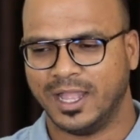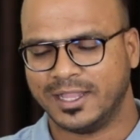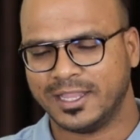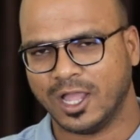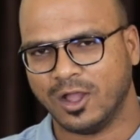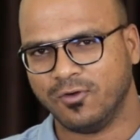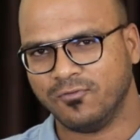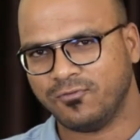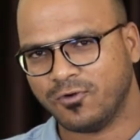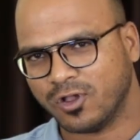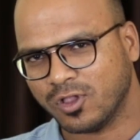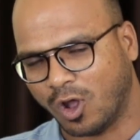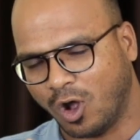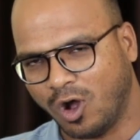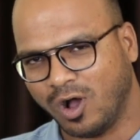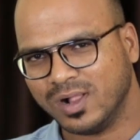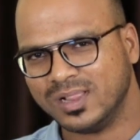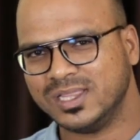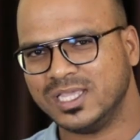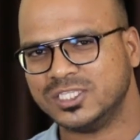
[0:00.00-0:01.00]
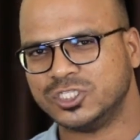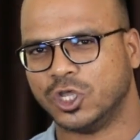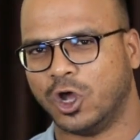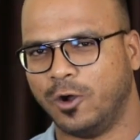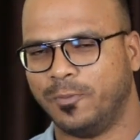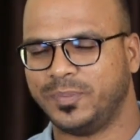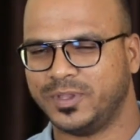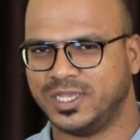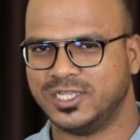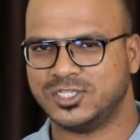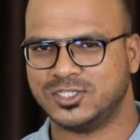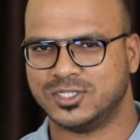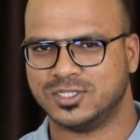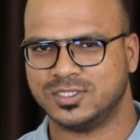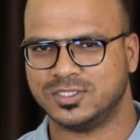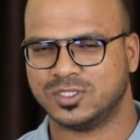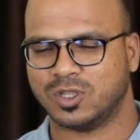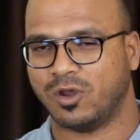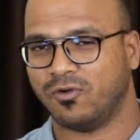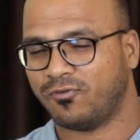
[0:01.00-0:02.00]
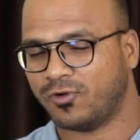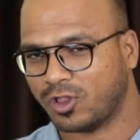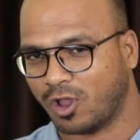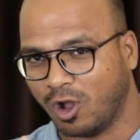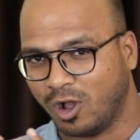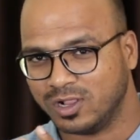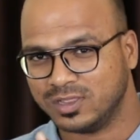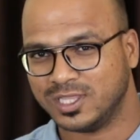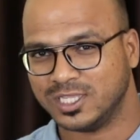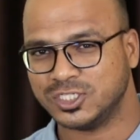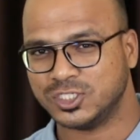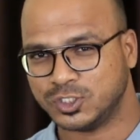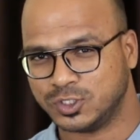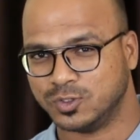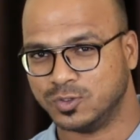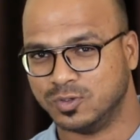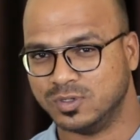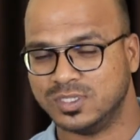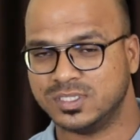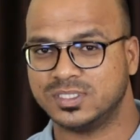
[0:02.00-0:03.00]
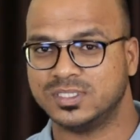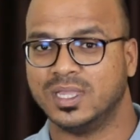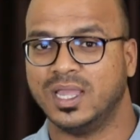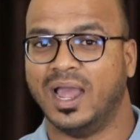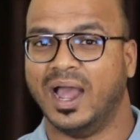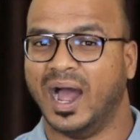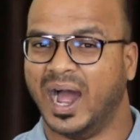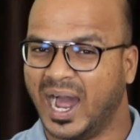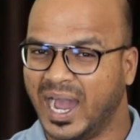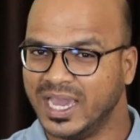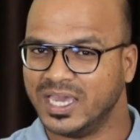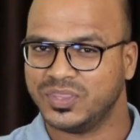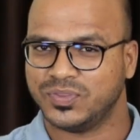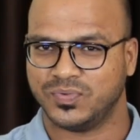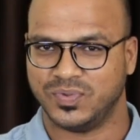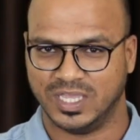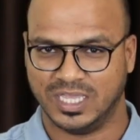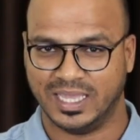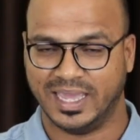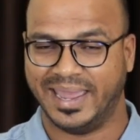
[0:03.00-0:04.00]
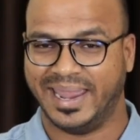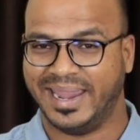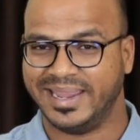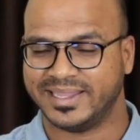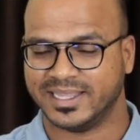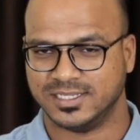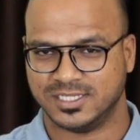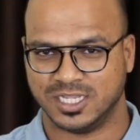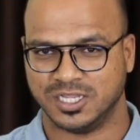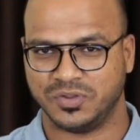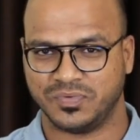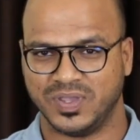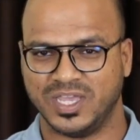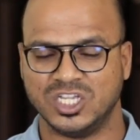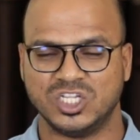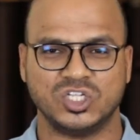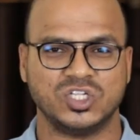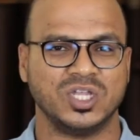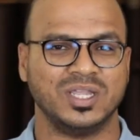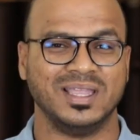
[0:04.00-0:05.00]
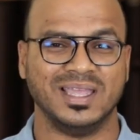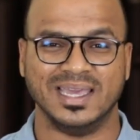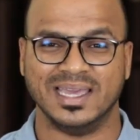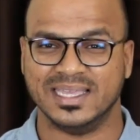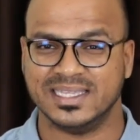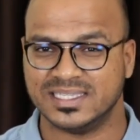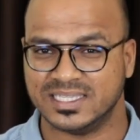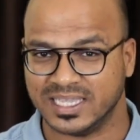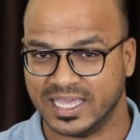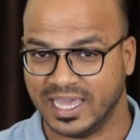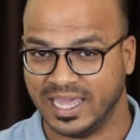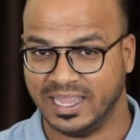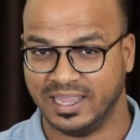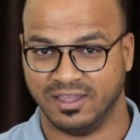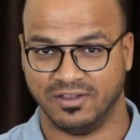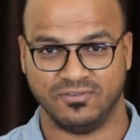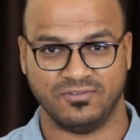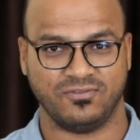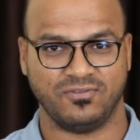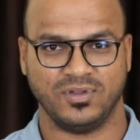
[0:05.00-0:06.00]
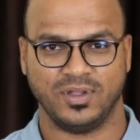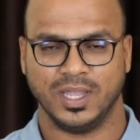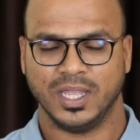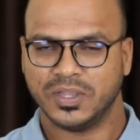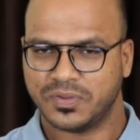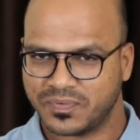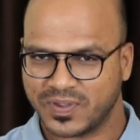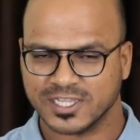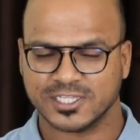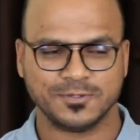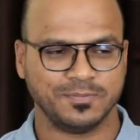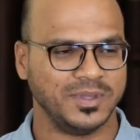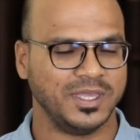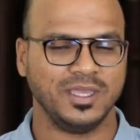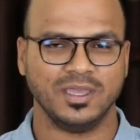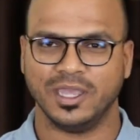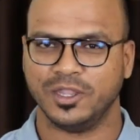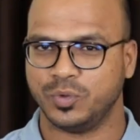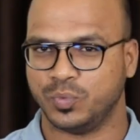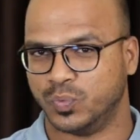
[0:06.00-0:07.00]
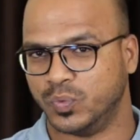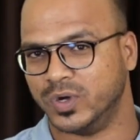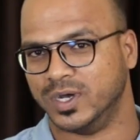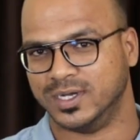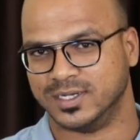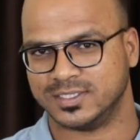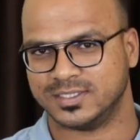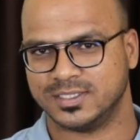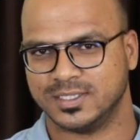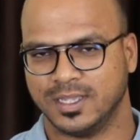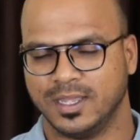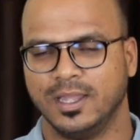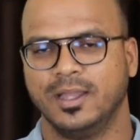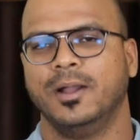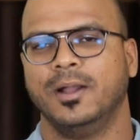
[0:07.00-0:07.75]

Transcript: Now for all these operations or for all these tools, i3 8th generation is enough. Trust me, it works.